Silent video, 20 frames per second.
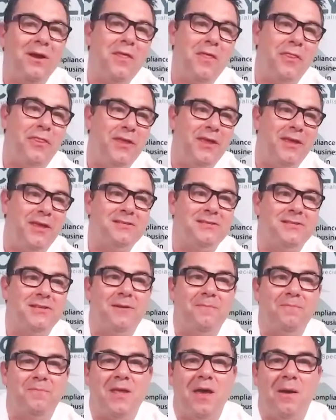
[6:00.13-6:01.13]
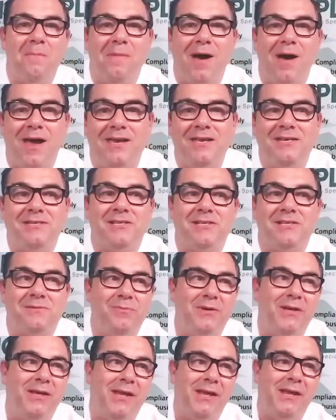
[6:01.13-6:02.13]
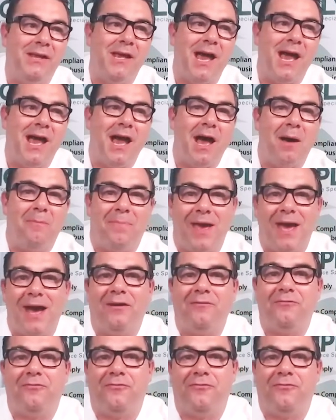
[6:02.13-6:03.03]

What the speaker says: of the things that amazes me about